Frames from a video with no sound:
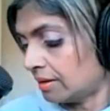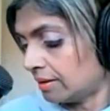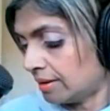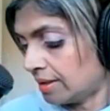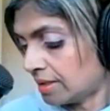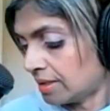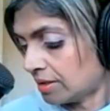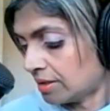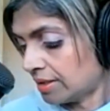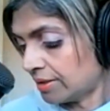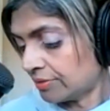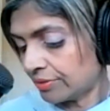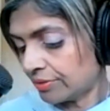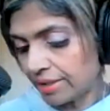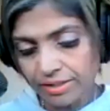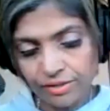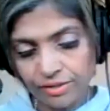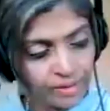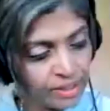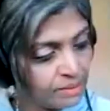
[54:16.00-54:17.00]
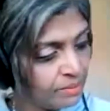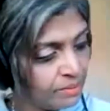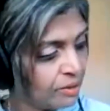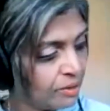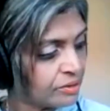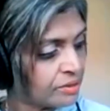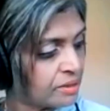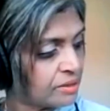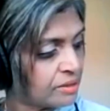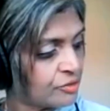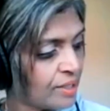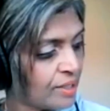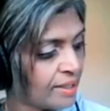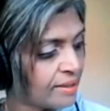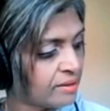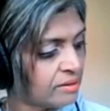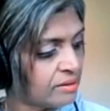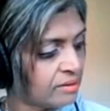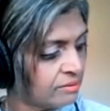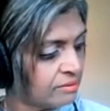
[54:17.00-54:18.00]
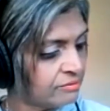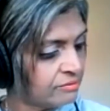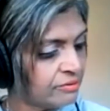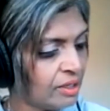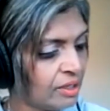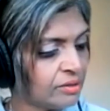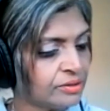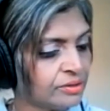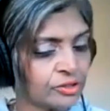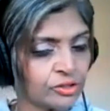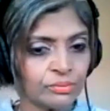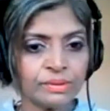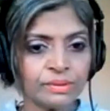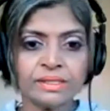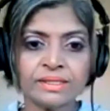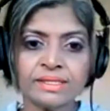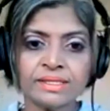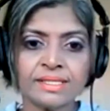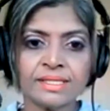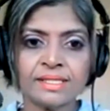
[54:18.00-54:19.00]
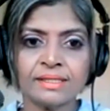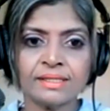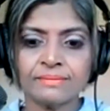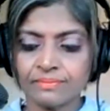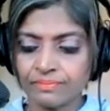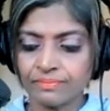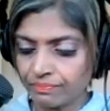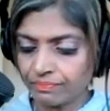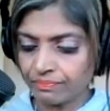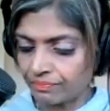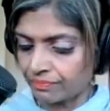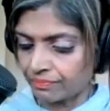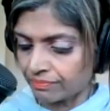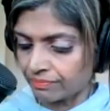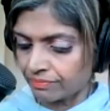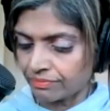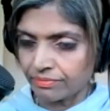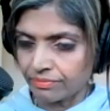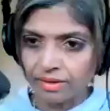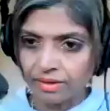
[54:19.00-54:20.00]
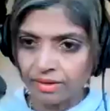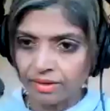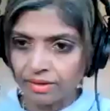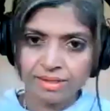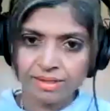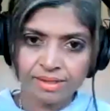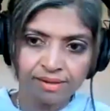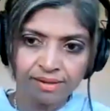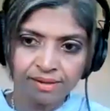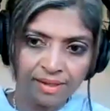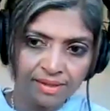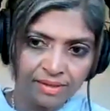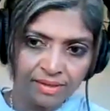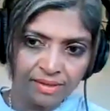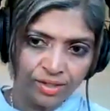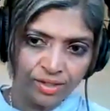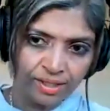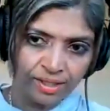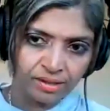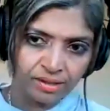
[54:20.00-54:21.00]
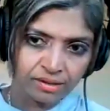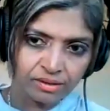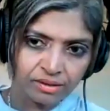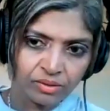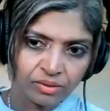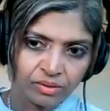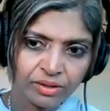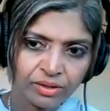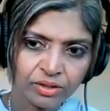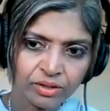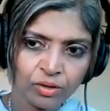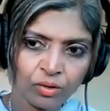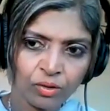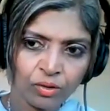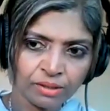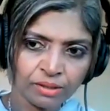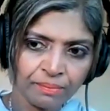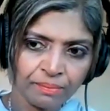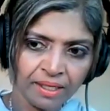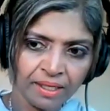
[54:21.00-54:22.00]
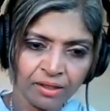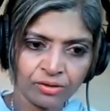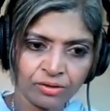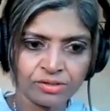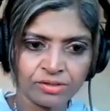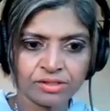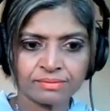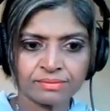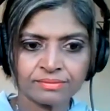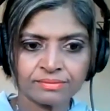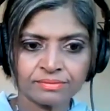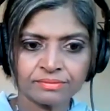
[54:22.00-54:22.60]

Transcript: Let's read about the dragon vulnerability. There's the dragon. What are we going to call it? Pillows.